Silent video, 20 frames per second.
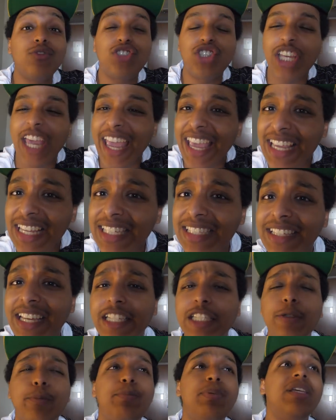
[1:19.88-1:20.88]
change
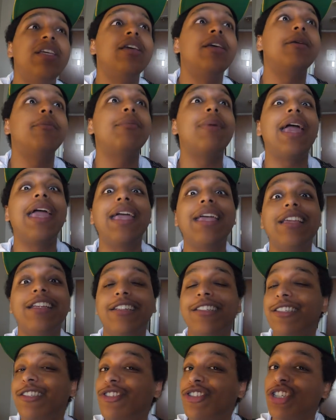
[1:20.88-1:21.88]
that's being made
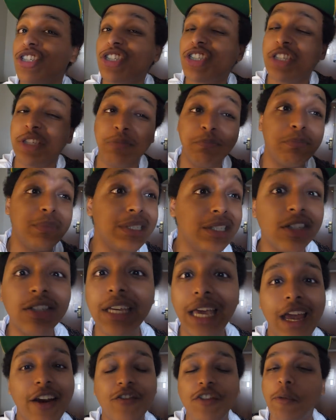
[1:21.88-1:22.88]
is just to milk
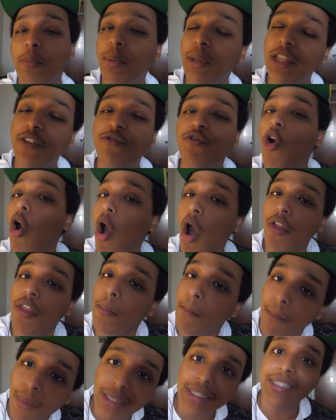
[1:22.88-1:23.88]
everybody for all the
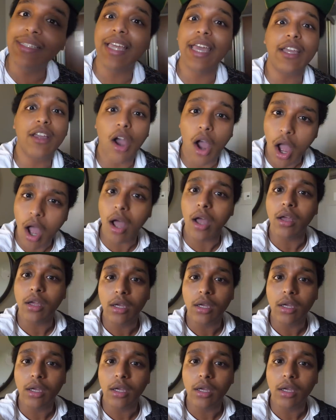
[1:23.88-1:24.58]
money they got.